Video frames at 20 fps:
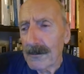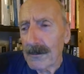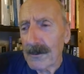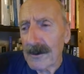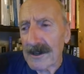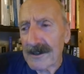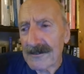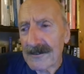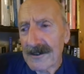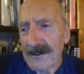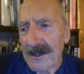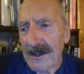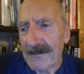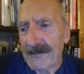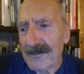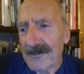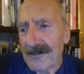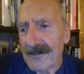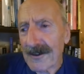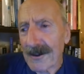which
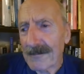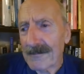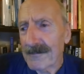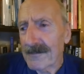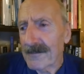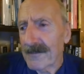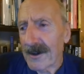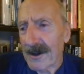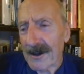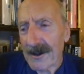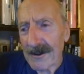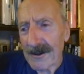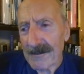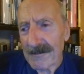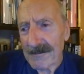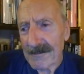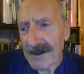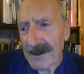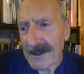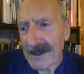gives some
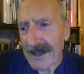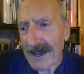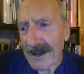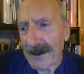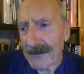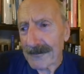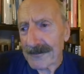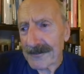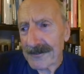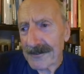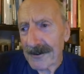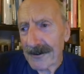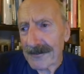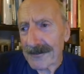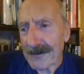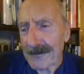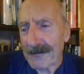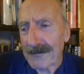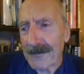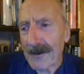uh, accounts
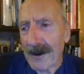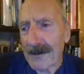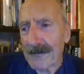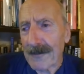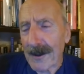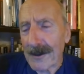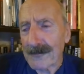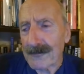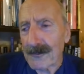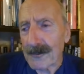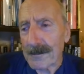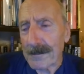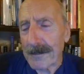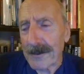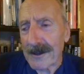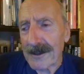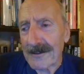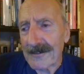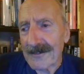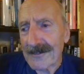starting 500
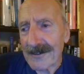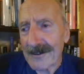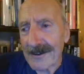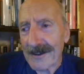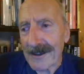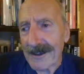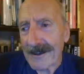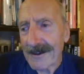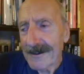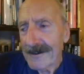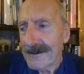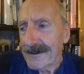BC